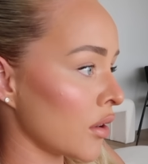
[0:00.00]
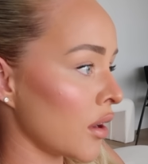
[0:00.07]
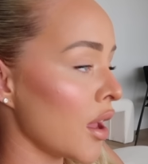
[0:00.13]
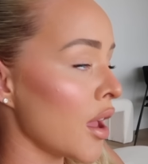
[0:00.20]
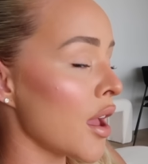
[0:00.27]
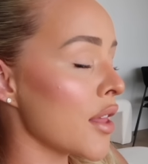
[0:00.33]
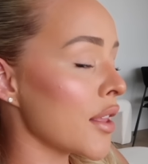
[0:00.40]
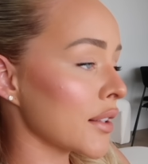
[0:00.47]

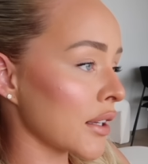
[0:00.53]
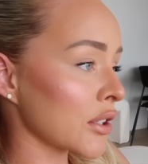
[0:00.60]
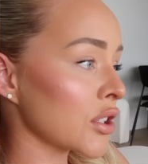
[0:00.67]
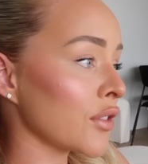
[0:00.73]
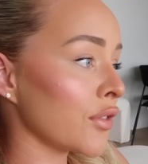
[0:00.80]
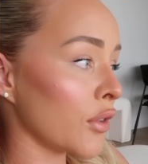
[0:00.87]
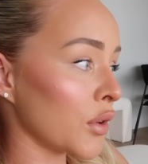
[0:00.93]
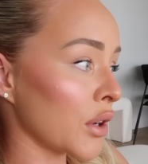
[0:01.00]
There's
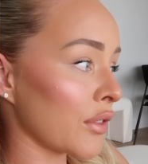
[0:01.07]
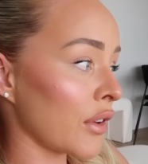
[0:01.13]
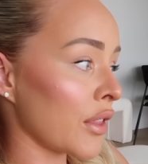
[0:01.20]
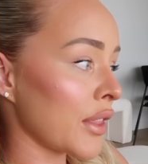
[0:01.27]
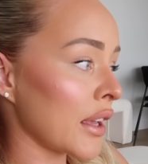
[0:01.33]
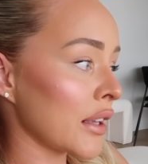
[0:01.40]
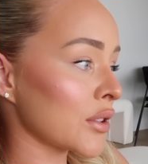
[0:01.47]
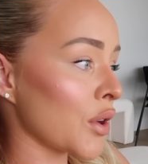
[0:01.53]
actually four
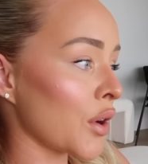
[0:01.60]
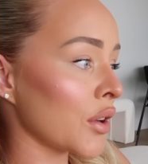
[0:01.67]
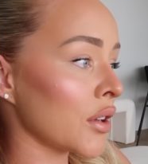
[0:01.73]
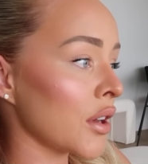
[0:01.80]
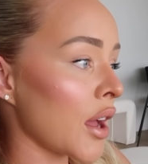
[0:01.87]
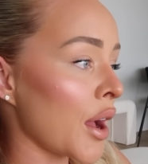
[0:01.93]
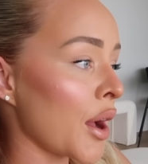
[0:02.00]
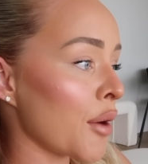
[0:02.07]
different things
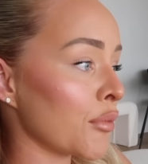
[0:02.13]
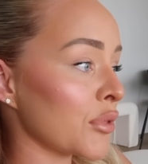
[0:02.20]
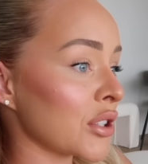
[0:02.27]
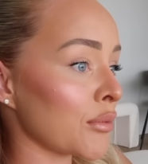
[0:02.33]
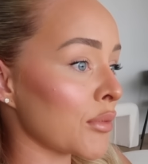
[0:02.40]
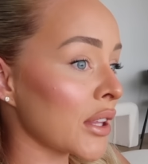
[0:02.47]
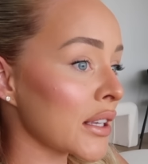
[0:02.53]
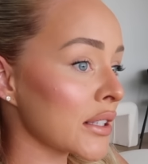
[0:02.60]
on, which
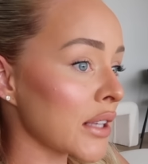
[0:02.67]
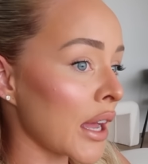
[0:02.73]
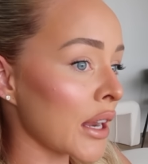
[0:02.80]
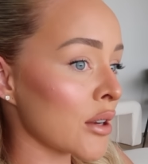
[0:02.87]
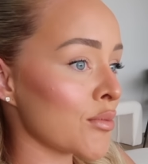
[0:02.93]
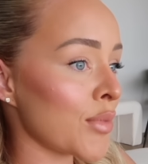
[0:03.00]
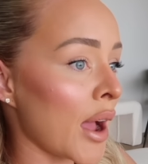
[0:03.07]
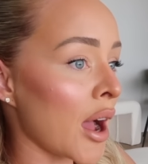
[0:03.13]
I'm really
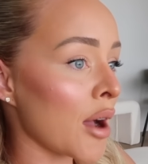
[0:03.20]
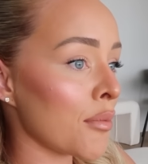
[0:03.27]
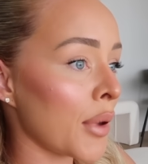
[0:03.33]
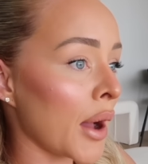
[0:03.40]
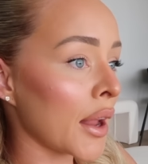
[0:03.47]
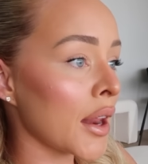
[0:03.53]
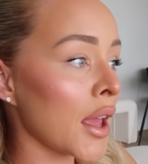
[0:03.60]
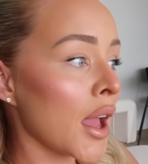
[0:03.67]
excited about.
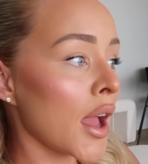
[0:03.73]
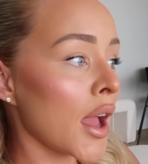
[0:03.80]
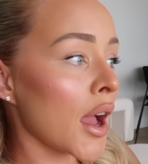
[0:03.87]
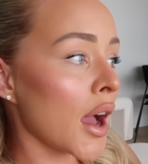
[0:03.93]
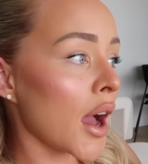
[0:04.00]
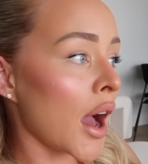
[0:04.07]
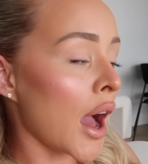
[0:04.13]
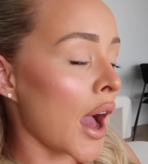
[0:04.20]
But
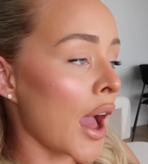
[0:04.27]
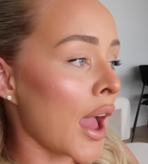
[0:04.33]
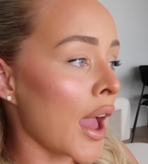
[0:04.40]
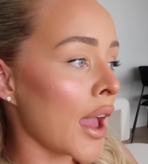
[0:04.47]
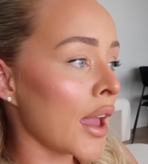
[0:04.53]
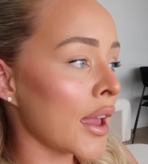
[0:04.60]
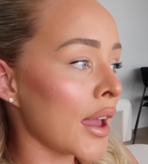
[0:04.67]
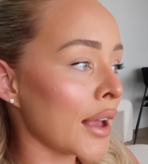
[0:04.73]

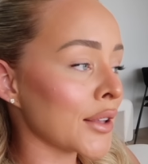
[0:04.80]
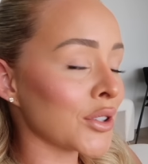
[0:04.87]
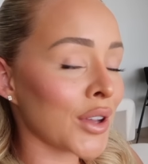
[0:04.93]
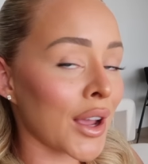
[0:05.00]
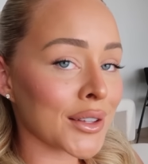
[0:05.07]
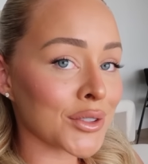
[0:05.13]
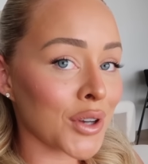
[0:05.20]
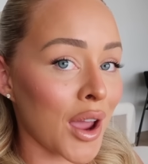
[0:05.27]
I, as you
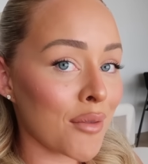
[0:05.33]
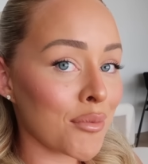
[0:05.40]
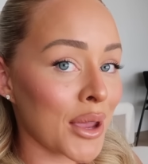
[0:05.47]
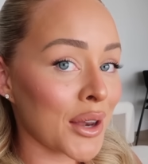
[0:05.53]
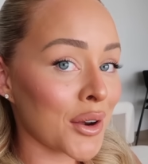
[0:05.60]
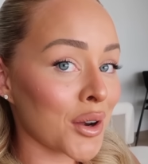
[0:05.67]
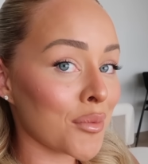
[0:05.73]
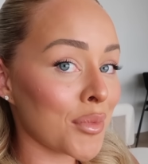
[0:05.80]
guys know, have
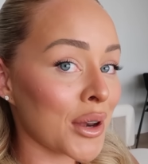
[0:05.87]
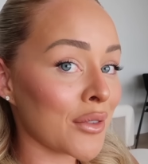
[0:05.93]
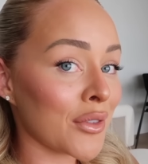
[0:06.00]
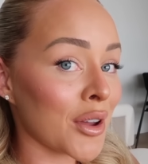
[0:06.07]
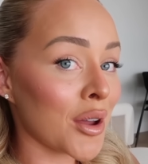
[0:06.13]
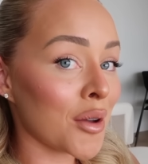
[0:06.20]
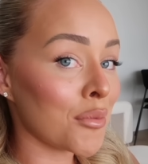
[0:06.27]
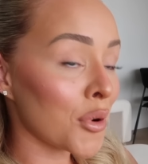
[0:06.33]
been on a bit of
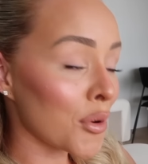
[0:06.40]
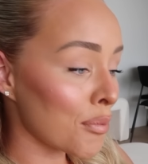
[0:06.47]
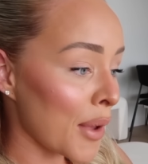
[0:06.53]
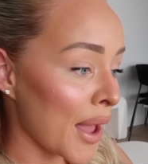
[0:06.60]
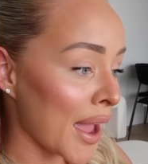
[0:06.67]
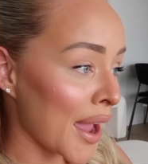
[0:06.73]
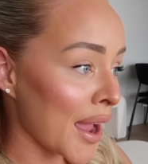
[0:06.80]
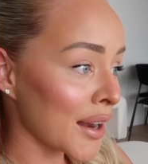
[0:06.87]
a book
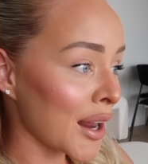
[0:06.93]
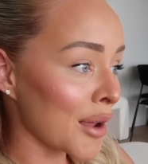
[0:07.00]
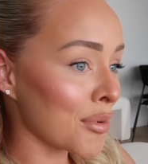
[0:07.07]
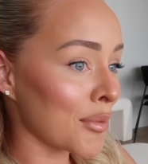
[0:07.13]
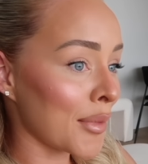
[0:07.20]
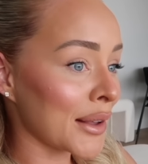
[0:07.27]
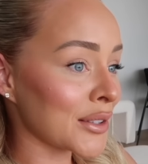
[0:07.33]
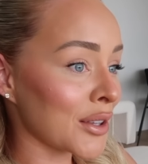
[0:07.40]
ban. I
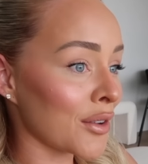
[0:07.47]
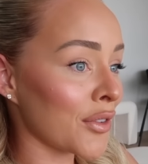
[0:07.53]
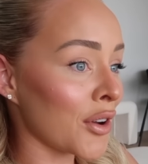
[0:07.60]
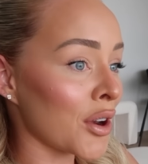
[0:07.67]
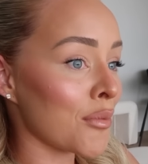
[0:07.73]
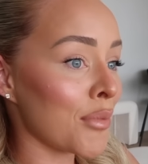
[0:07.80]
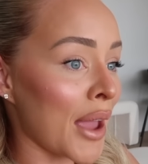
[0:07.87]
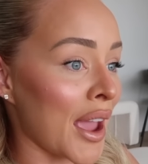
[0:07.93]
put myself
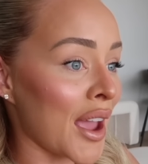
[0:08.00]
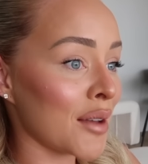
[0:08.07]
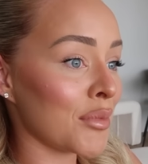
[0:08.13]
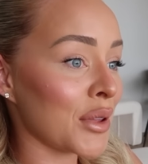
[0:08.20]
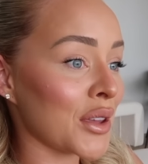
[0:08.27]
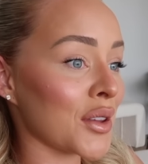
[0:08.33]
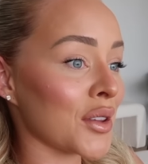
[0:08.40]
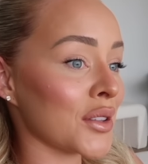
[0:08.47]
on a ban
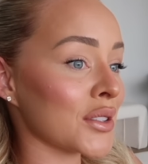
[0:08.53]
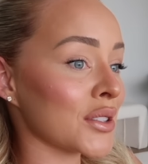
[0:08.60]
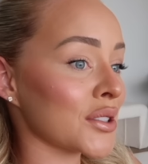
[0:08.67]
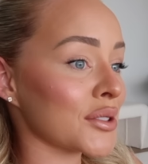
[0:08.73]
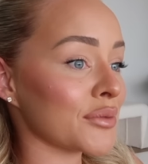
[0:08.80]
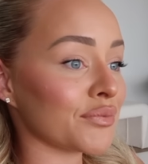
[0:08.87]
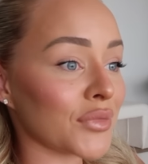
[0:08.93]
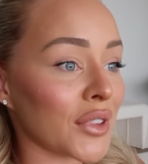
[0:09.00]
because
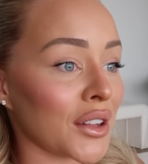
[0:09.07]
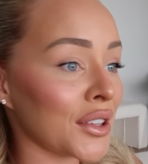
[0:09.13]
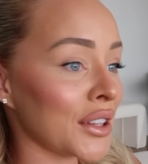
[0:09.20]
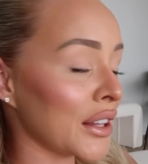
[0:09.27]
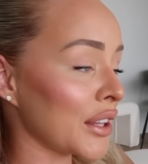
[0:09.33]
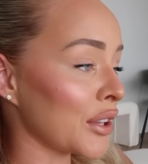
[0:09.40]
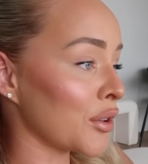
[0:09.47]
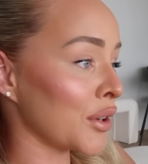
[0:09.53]

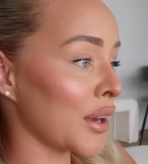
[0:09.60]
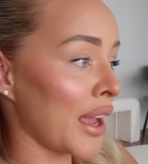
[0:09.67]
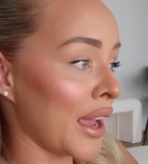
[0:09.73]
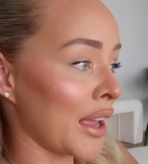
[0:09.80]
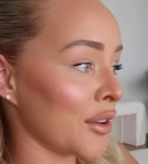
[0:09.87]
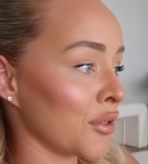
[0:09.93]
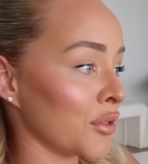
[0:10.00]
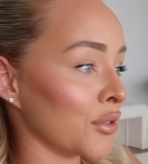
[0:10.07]
clearly couldn't
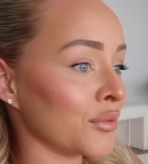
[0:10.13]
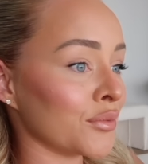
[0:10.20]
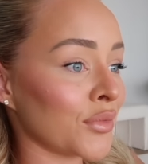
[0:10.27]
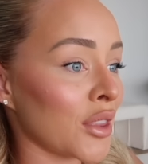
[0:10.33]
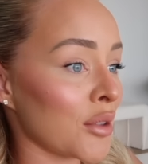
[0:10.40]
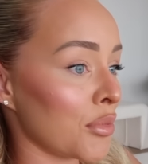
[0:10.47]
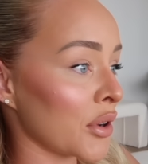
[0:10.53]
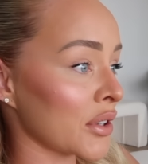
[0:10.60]
handle
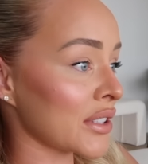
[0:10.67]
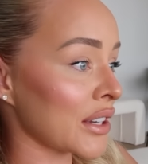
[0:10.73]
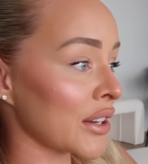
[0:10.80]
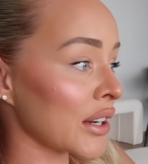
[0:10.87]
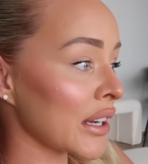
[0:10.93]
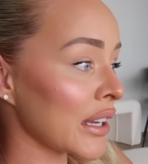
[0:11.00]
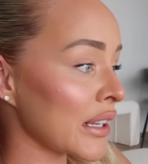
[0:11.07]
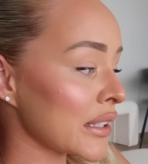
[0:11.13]
the book
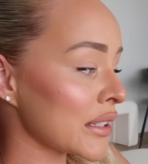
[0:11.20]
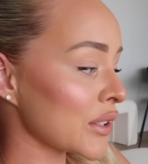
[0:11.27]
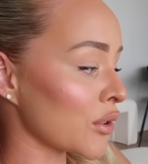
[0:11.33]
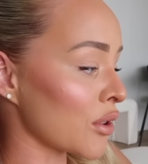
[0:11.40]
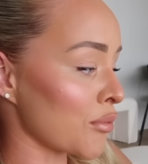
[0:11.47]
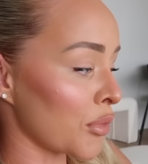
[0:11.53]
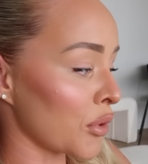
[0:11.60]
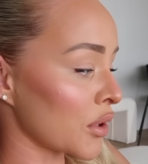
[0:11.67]
series or
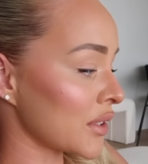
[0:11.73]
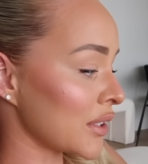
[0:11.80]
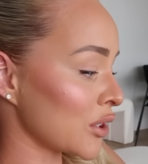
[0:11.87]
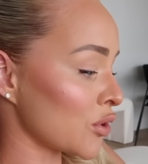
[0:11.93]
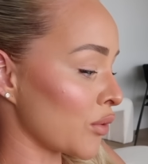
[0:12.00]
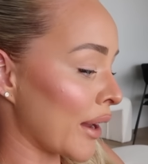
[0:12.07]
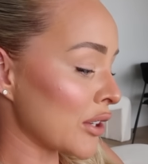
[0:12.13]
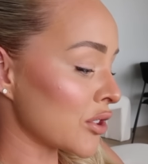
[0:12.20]
the book
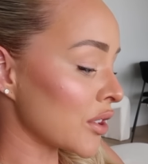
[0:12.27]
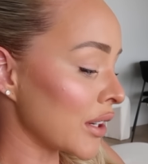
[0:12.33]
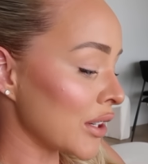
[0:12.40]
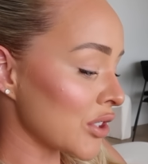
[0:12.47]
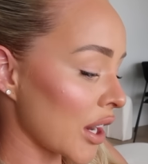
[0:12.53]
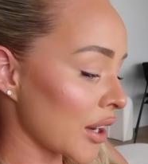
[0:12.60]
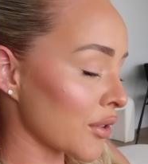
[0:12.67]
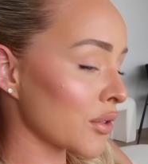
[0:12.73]
situation in
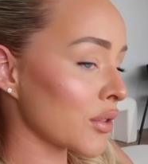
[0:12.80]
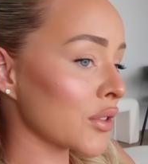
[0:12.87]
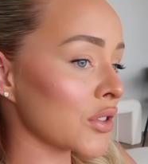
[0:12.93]
general.